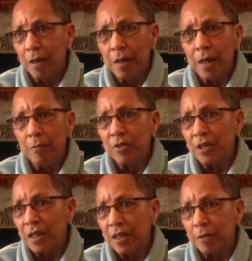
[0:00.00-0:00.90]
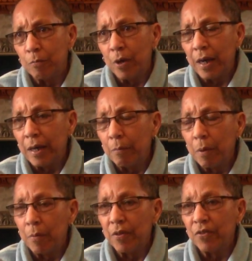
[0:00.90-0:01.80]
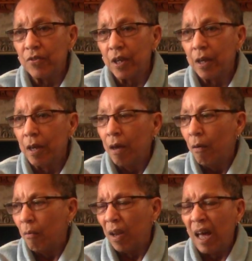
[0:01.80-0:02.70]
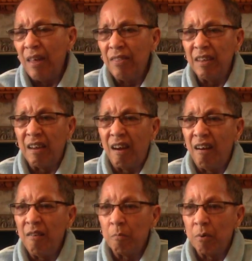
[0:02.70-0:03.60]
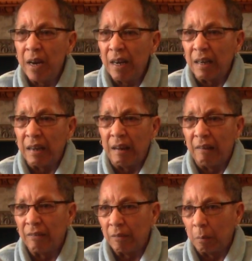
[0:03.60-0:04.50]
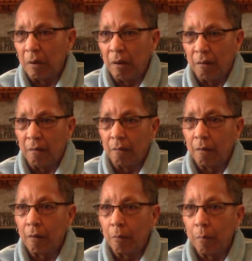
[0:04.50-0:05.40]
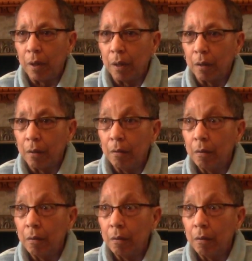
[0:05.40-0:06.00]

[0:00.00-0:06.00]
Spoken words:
His name was Dennis Bradley." My mother would say, "Well, I think Art Bradley has some kids in South Bend."